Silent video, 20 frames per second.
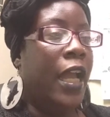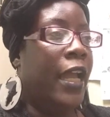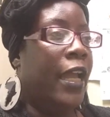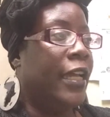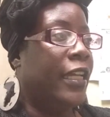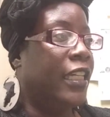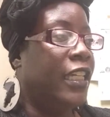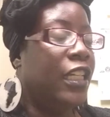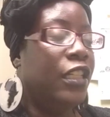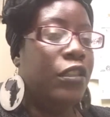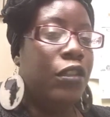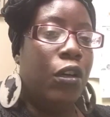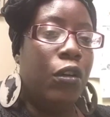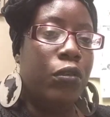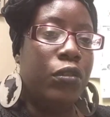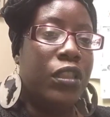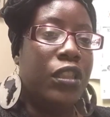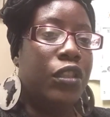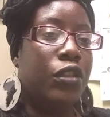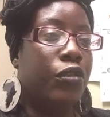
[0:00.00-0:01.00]
And he
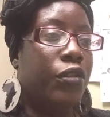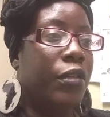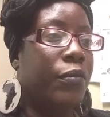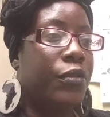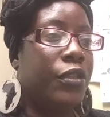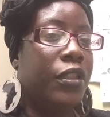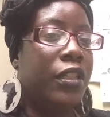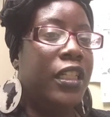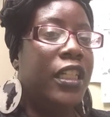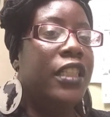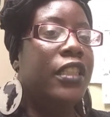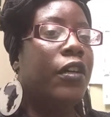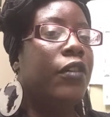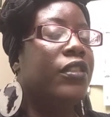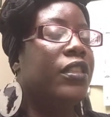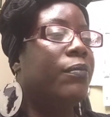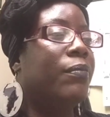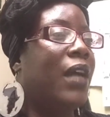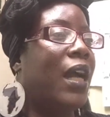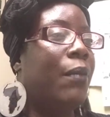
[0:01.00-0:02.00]
knows the scripture. He
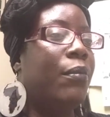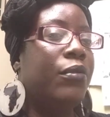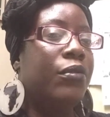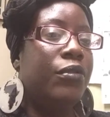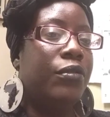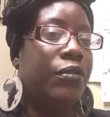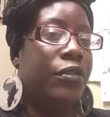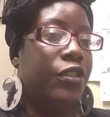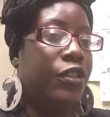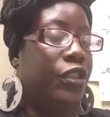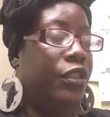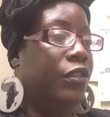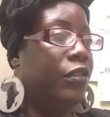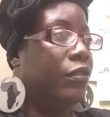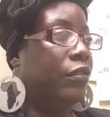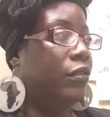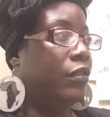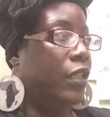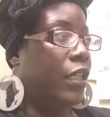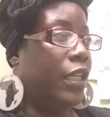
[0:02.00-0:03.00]
knows the Bible
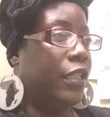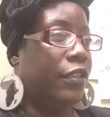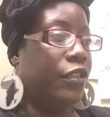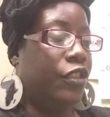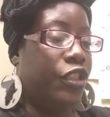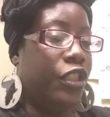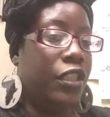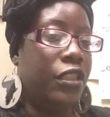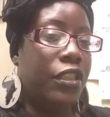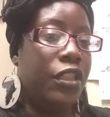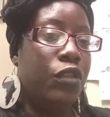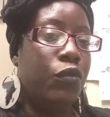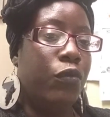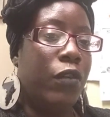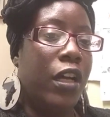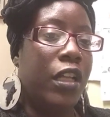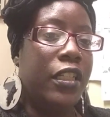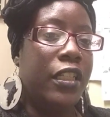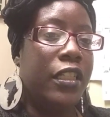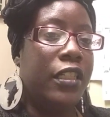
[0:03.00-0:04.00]
just as
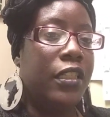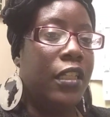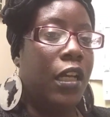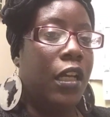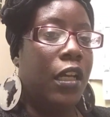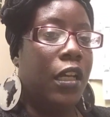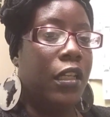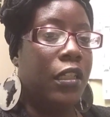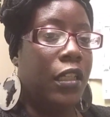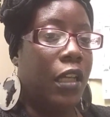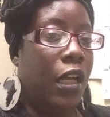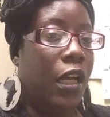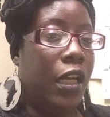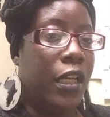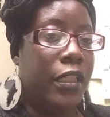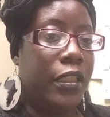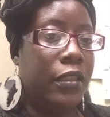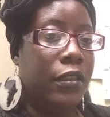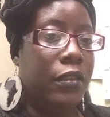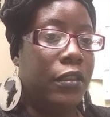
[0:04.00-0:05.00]
well as
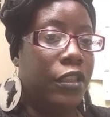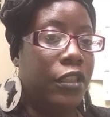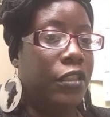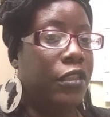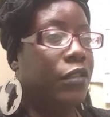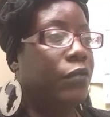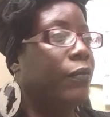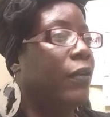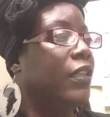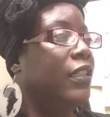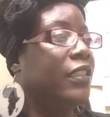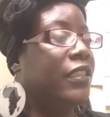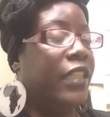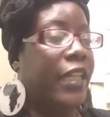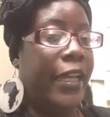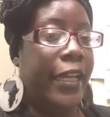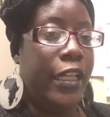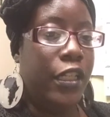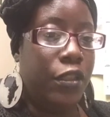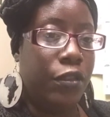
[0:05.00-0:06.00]
God, just as well as
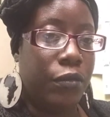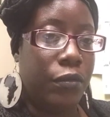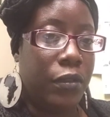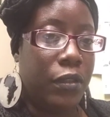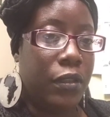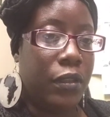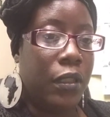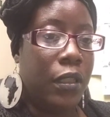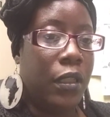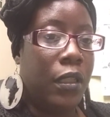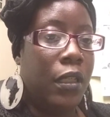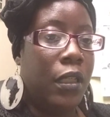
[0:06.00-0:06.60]
the angels.